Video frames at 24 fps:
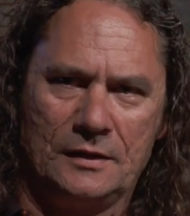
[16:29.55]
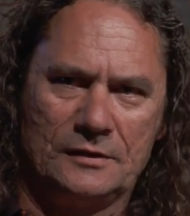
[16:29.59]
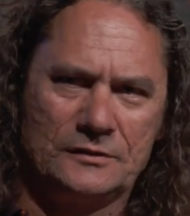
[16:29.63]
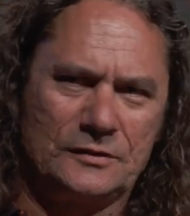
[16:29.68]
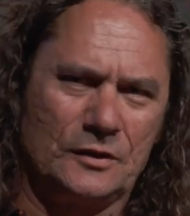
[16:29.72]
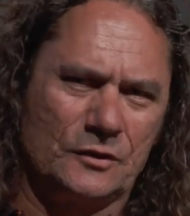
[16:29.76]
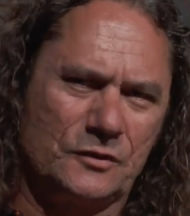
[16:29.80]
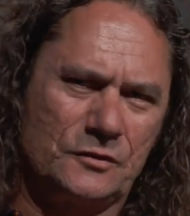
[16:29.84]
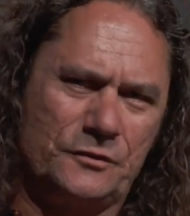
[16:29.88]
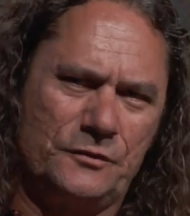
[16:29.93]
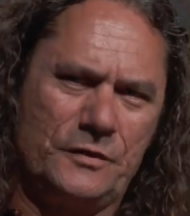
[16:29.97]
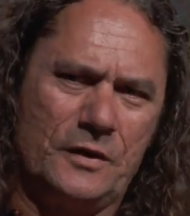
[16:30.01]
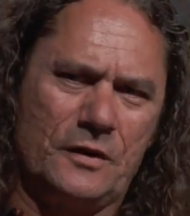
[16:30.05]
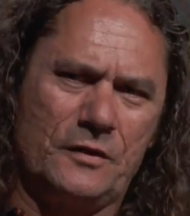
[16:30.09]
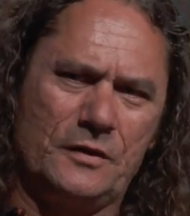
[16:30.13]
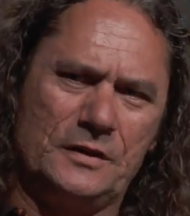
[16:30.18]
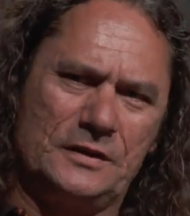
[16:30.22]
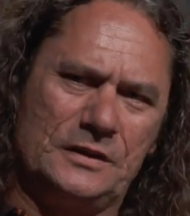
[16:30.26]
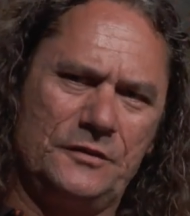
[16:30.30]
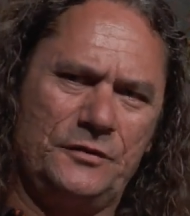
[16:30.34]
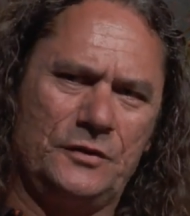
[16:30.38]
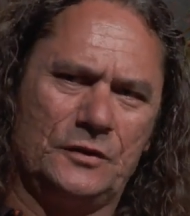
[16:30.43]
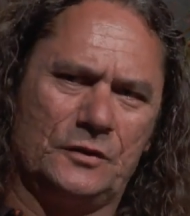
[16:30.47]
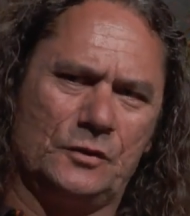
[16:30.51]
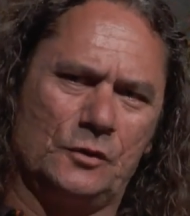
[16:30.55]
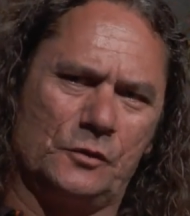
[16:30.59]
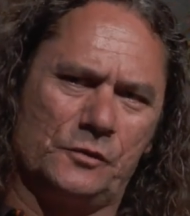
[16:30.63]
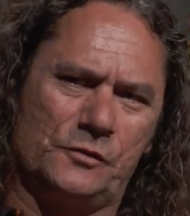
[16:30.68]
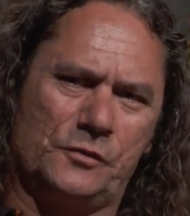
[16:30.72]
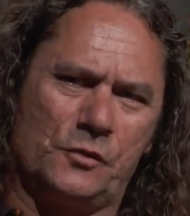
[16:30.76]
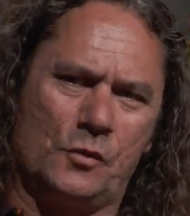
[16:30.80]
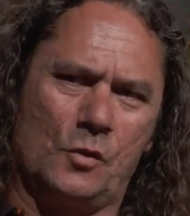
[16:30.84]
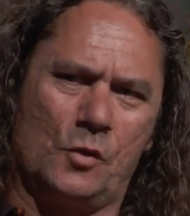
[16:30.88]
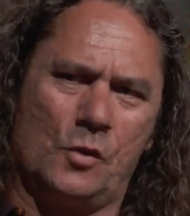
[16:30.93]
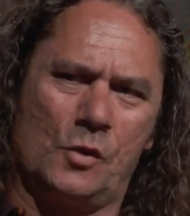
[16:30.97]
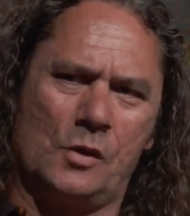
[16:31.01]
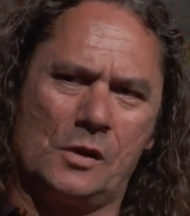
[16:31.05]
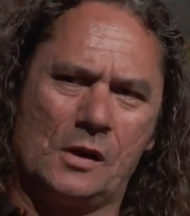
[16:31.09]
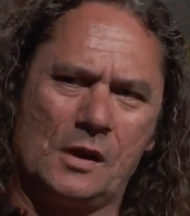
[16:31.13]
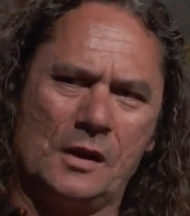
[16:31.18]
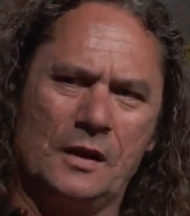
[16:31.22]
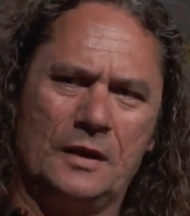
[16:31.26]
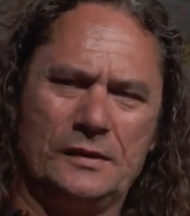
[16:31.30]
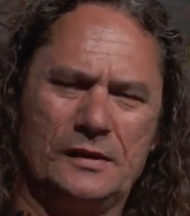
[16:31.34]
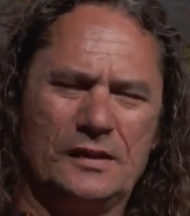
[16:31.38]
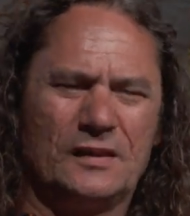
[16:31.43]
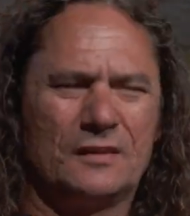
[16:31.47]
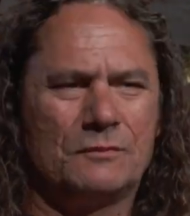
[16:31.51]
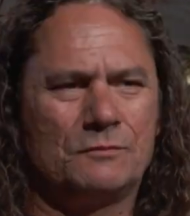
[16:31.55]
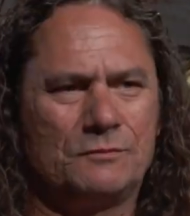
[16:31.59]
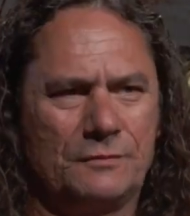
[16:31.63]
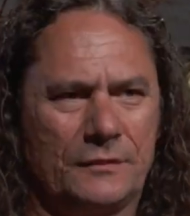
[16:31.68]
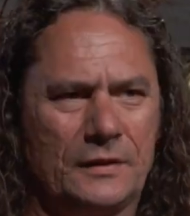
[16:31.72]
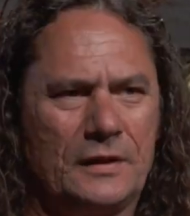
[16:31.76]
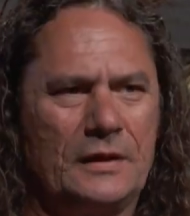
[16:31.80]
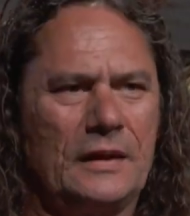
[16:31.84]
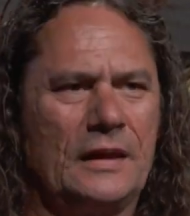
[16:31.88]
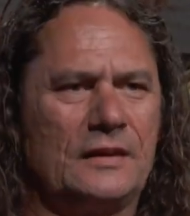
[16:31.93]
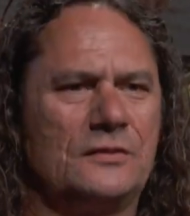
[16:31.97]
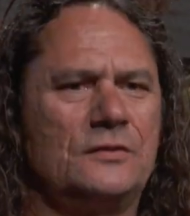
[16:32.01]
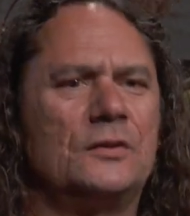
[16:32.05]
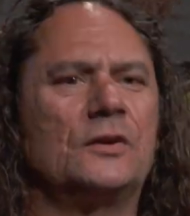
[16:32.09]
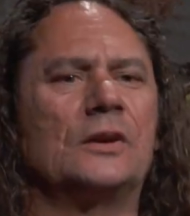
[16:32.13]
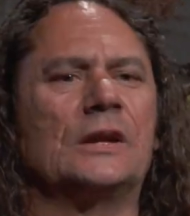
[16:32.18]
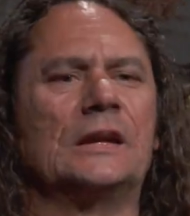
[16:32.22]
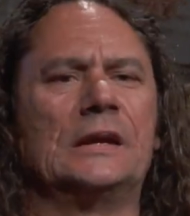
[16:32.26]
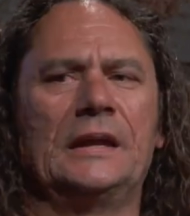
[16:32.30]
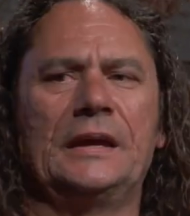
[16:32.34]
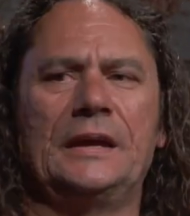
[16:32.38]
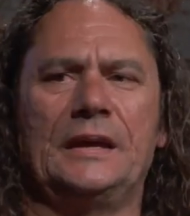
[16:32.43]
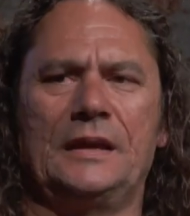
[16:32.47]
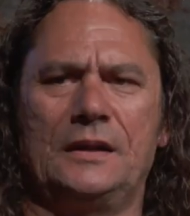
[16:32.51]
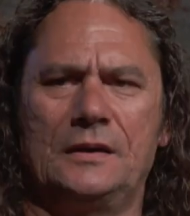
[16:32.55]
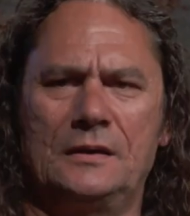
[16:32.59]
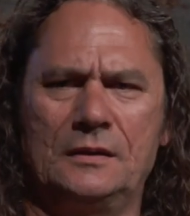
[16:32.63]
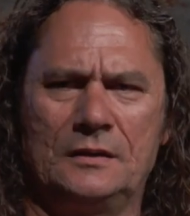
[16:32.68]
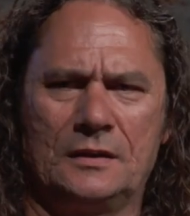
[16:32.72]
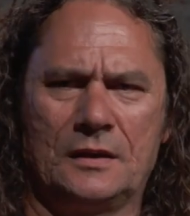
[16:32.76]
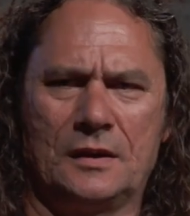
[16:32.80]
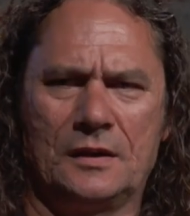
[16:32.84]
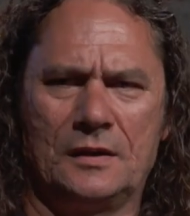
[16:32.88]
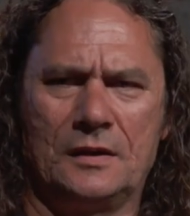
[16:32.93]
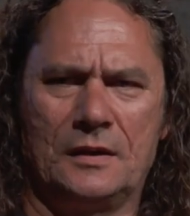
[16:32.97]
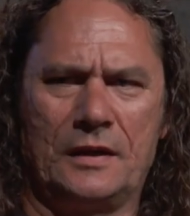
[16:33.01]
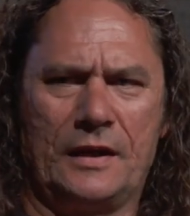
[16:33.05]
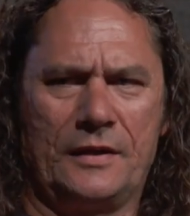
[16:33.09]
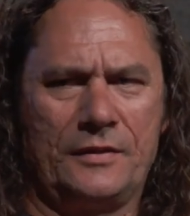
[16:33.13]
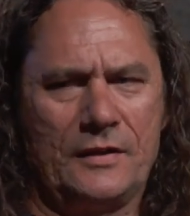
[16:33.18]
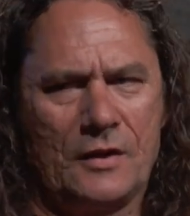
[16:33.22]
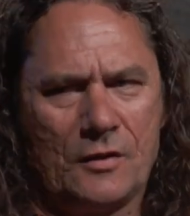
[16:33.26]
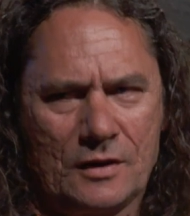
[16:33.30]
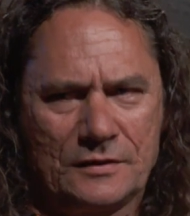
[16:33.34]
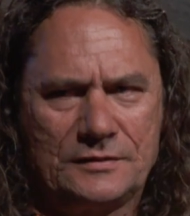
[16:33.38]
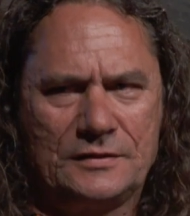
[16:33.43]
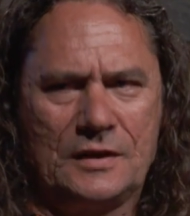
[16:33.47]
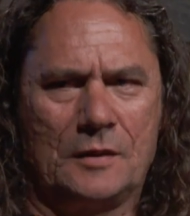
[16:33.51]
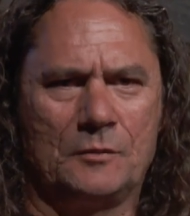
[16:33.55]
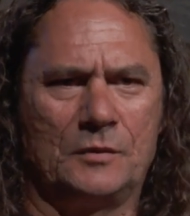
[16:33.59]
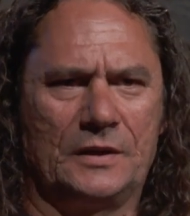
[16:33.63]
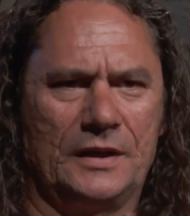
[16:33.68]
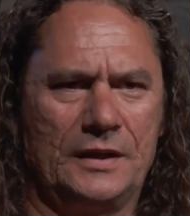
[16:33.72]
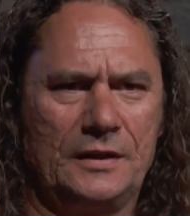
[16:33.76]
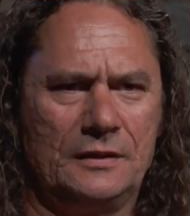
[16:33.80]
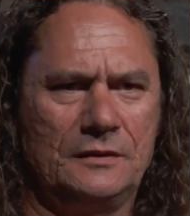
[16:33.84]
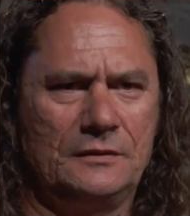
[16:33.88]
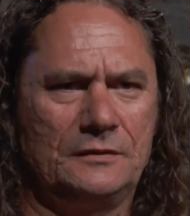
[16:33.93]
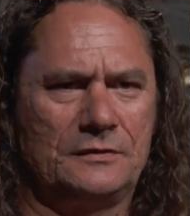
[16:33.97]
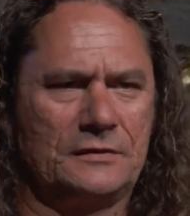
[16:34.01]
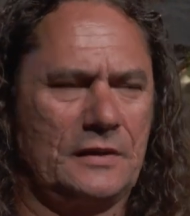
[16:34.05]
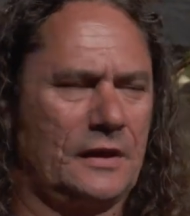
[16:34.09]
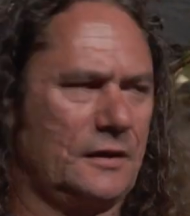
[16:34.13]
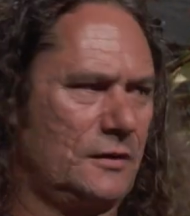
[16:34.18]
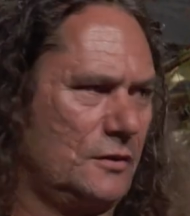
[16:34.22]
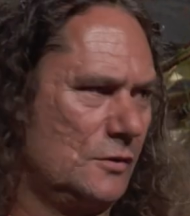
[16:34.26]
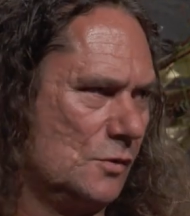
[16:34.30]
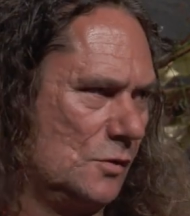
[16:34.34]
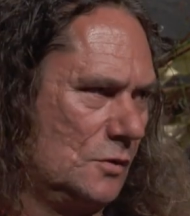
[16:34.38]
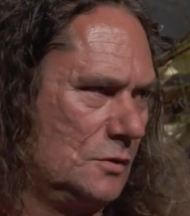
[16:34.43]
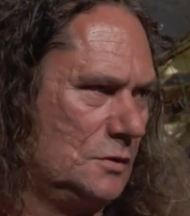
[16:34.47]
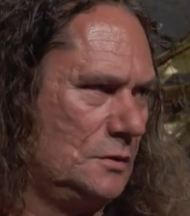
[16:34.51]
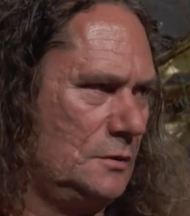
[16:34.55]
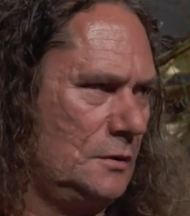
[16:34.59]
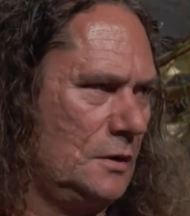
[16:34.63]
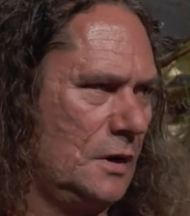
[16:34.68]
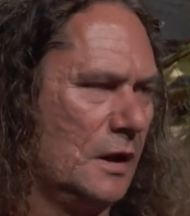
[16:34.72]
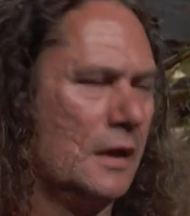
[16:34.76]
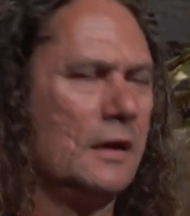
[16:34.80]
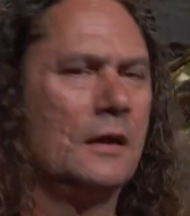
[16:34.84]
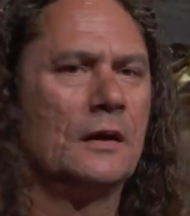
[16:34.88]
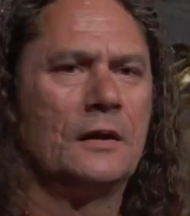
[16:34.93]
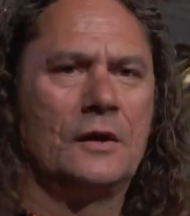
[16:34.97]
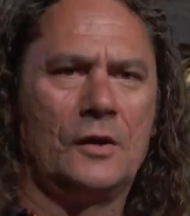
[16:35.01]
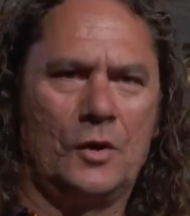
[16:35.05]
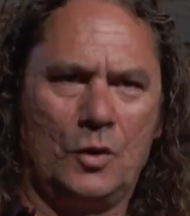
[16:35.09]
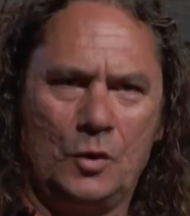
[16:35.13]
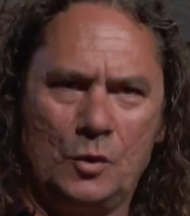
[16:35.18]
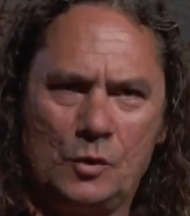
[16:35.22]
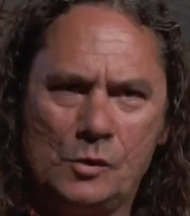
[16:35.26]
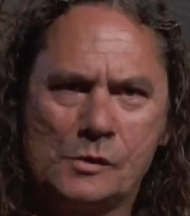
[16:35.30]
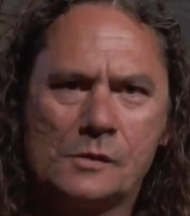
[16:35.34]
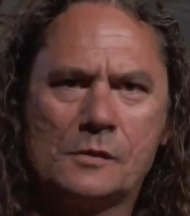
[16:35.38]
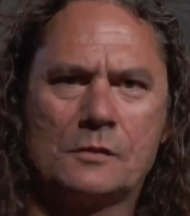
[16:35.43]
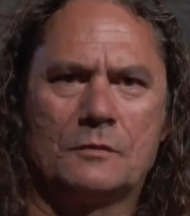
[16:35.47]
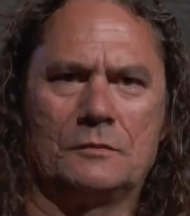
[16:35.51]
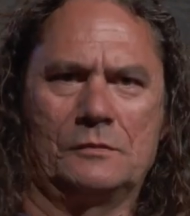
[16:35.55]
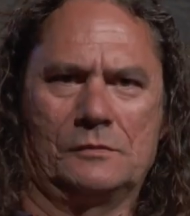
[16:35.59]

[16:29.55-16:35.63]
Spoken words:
So it's very difficult for, yes, you can lead, and there are some leaders, thank you, Gordon, who,